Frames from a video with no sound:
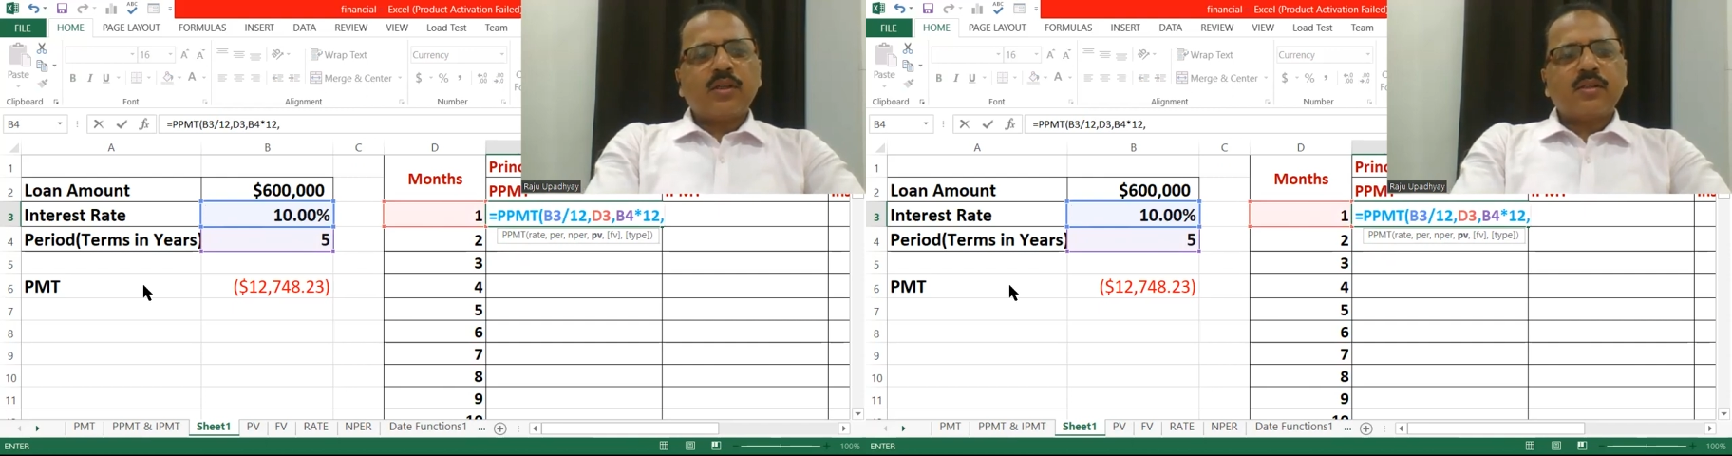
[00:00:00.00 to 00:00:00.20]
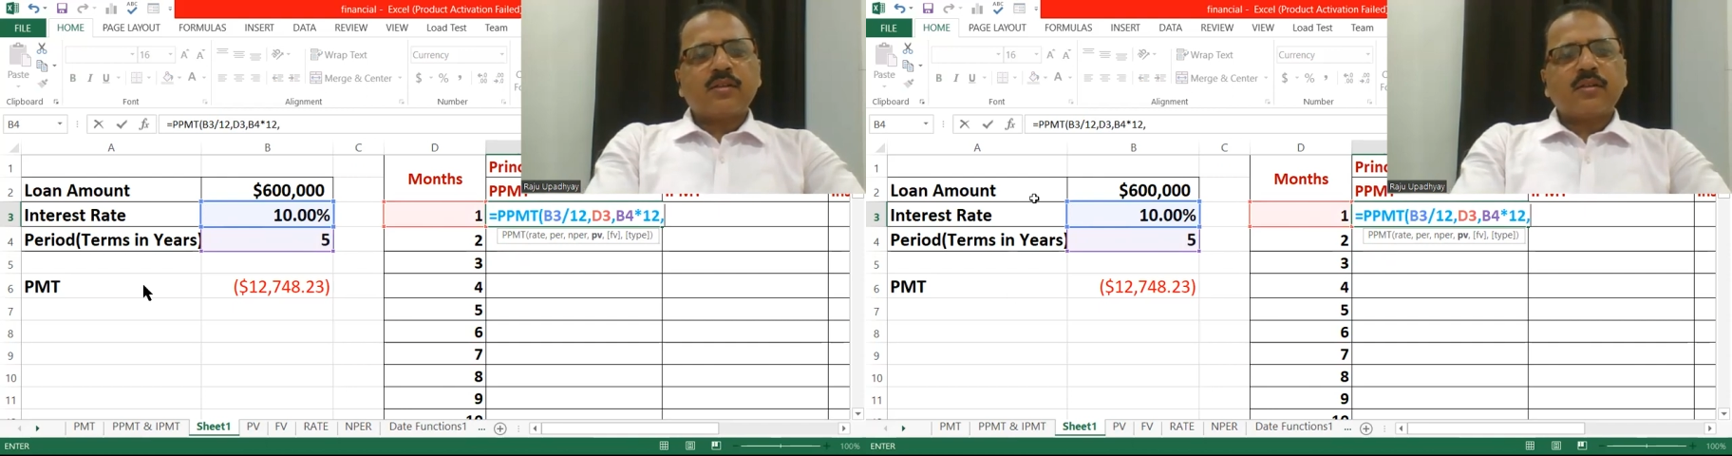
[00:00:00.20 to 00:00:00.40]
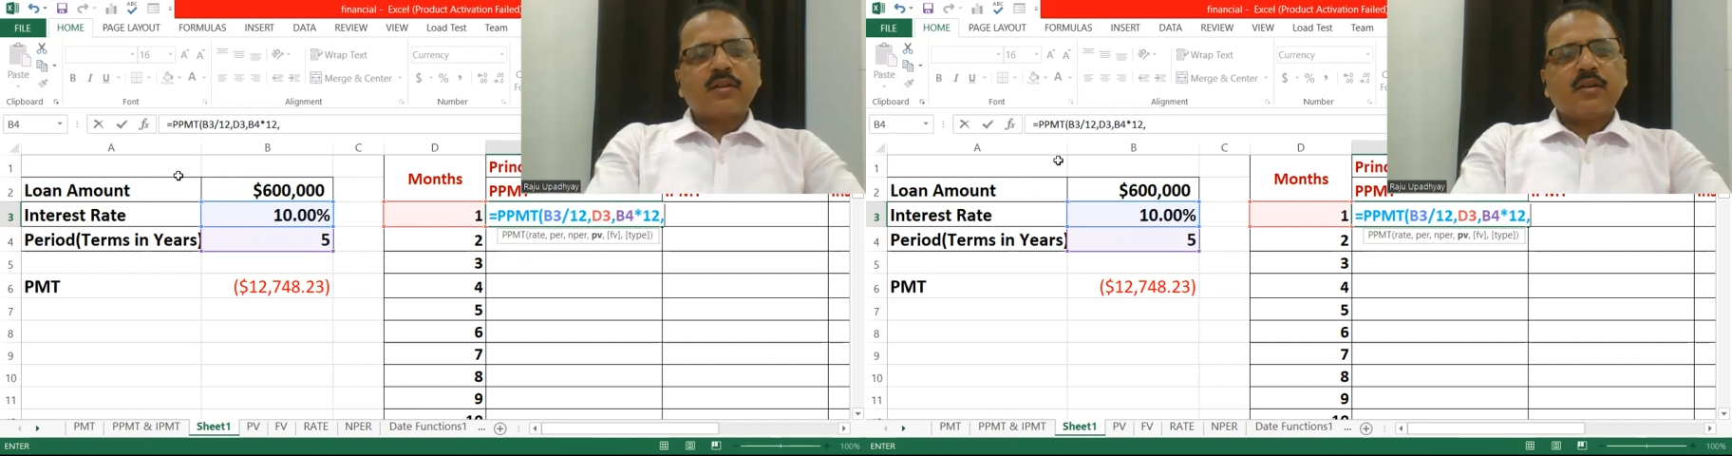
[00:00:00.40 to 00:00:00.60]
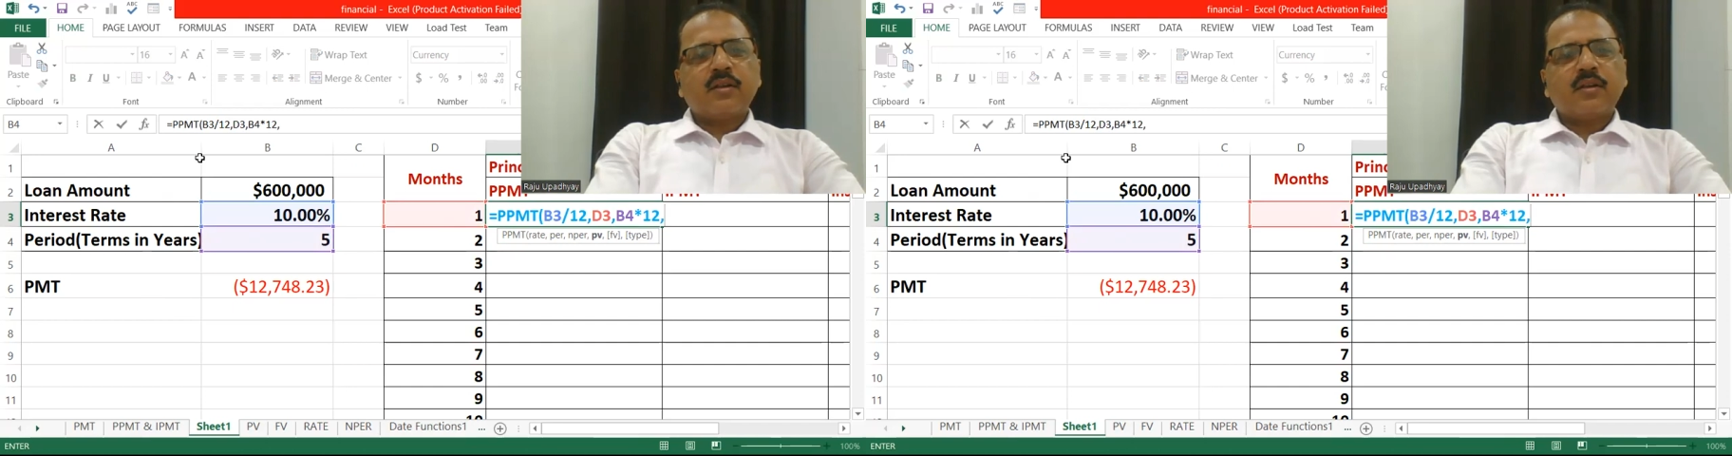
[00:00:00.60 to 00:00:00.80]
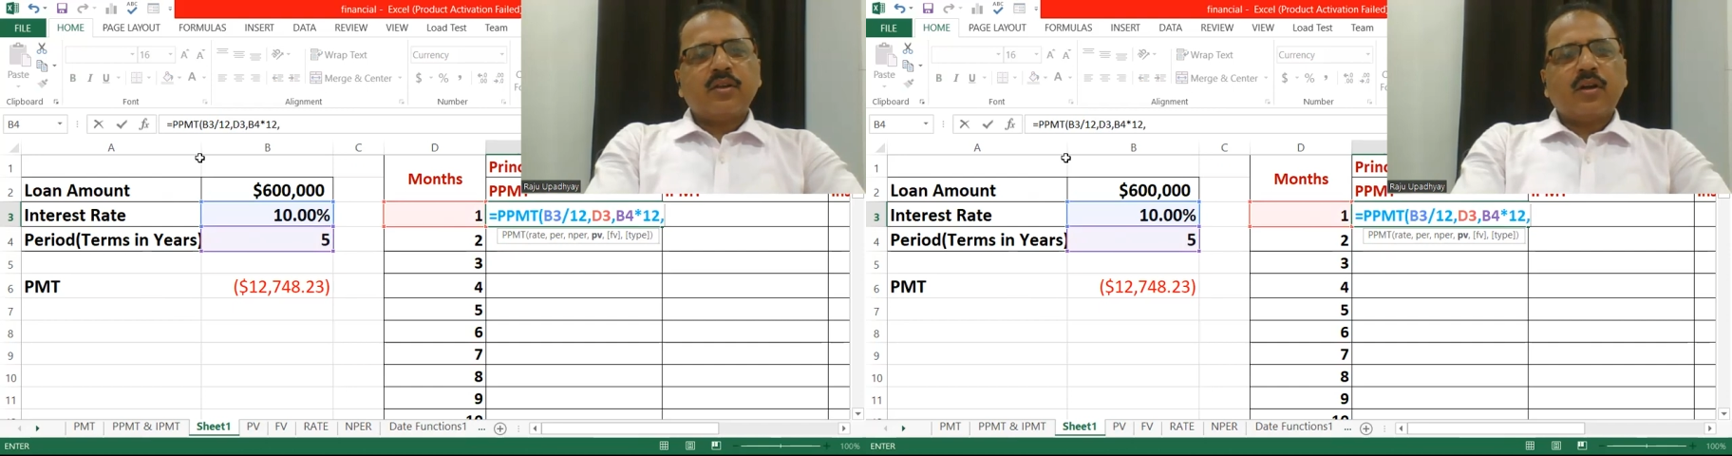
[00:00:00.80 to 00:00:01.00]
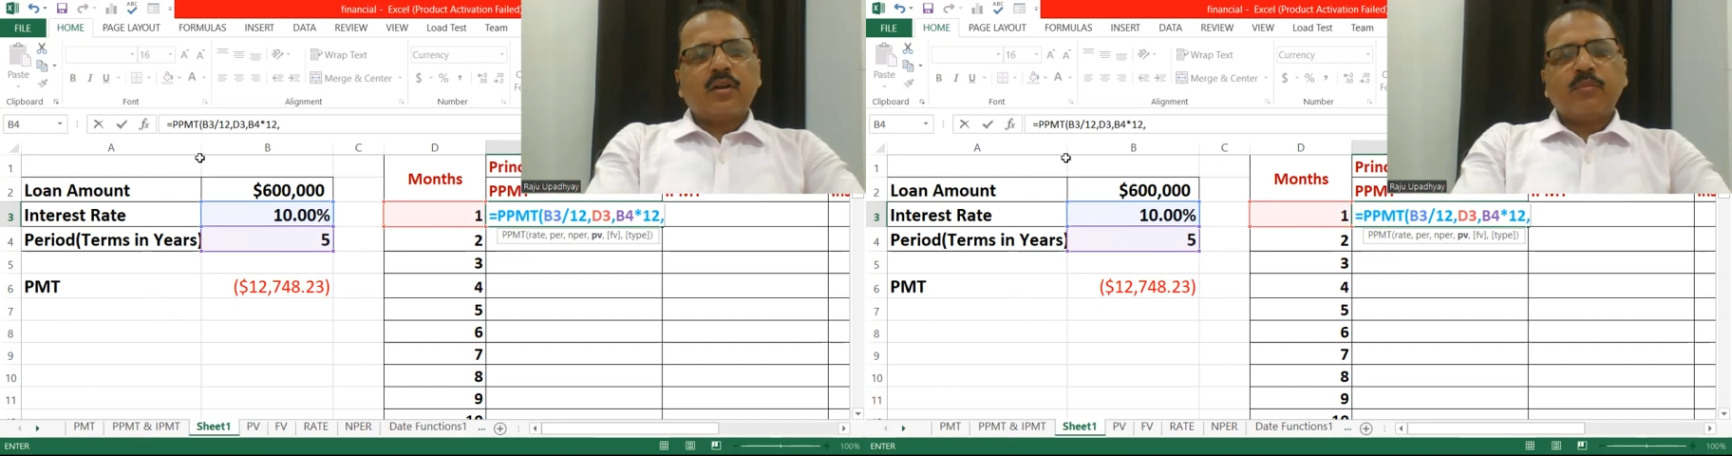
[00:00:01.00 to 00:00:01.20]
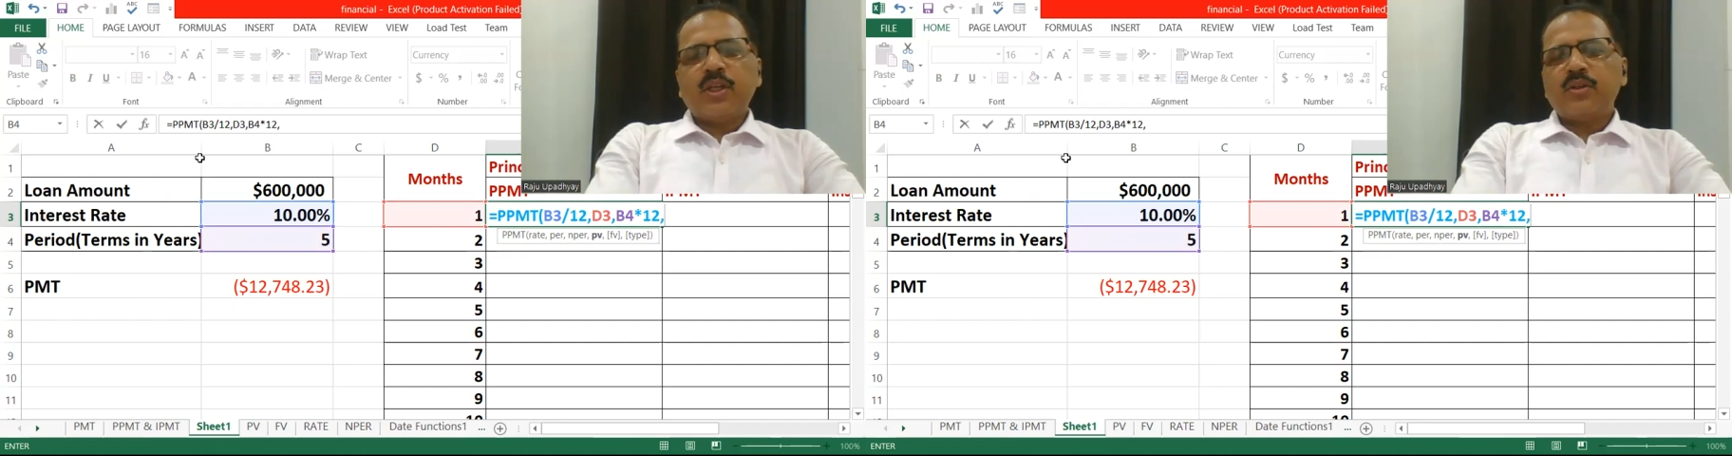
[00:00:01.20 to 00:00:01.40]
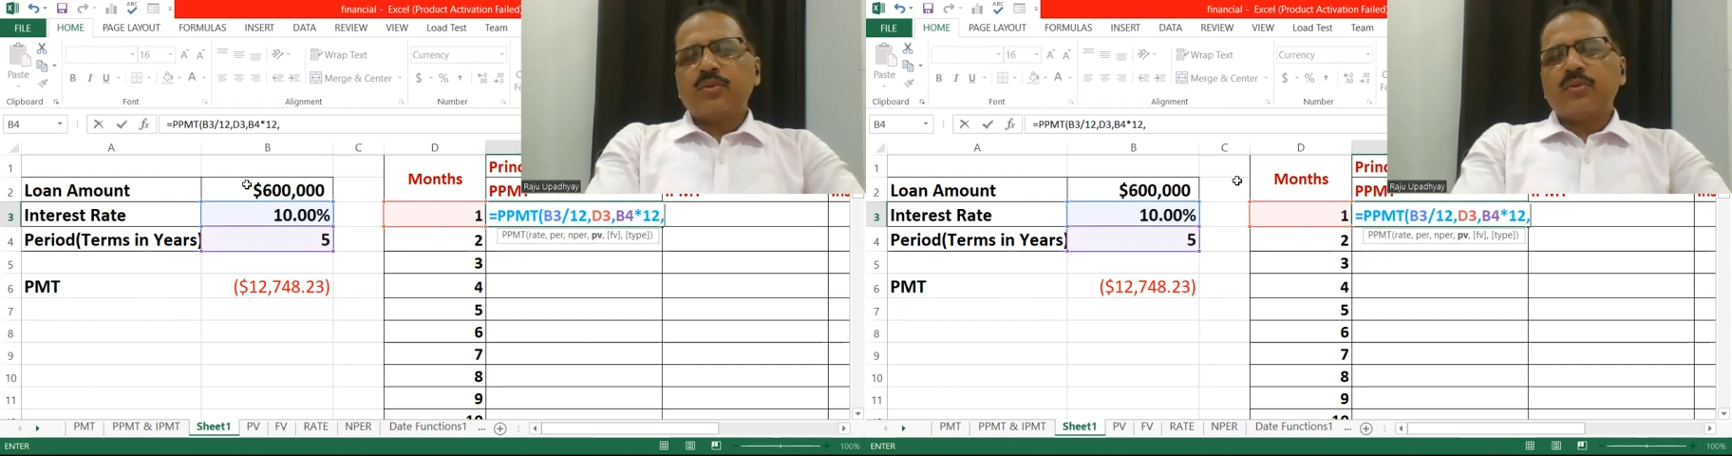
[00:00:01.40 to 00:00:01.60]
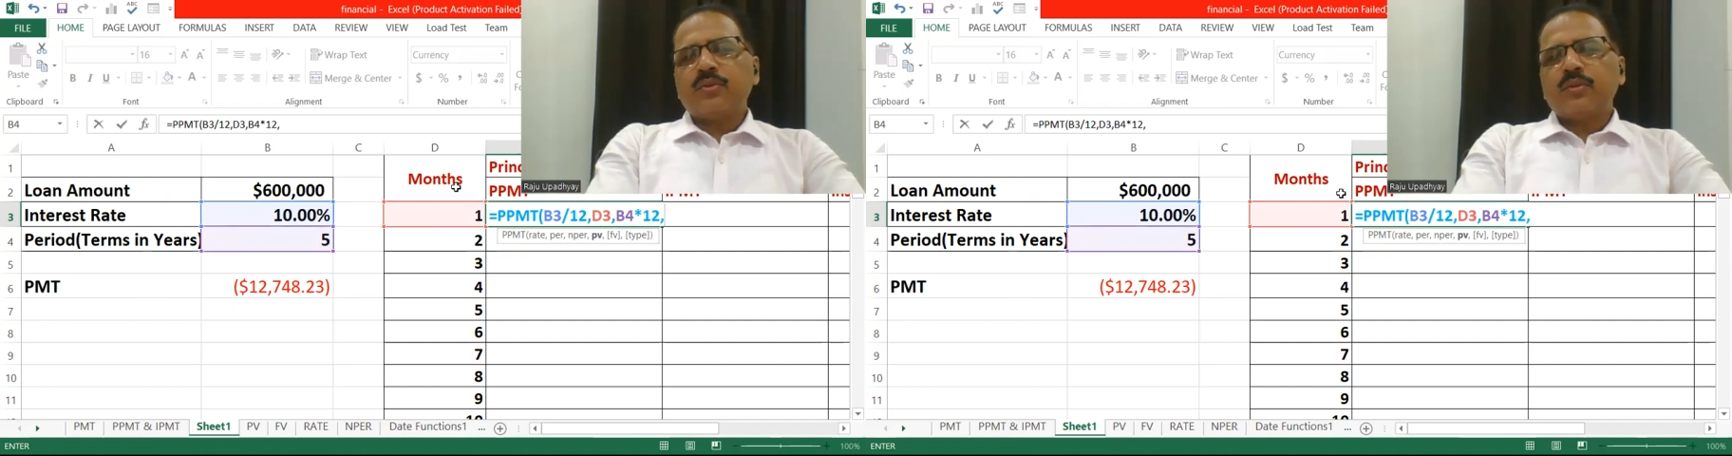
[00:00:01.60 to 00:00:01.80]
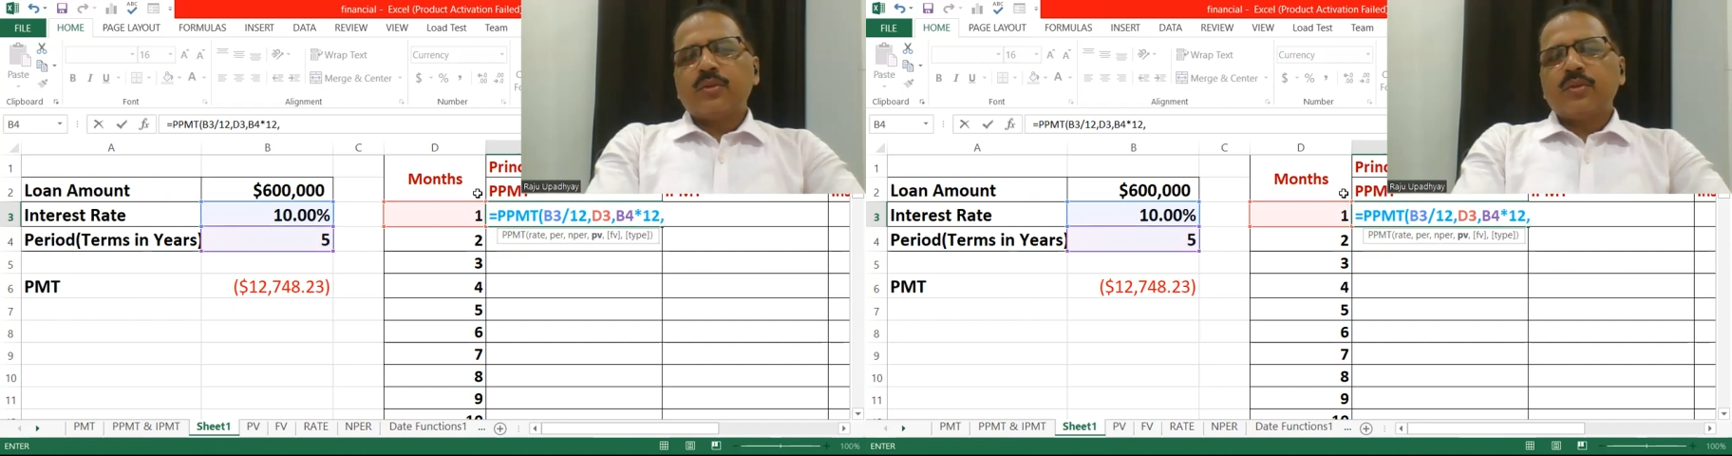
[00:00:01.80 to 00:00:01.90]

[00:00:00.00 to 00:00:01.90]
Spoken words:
is your B2.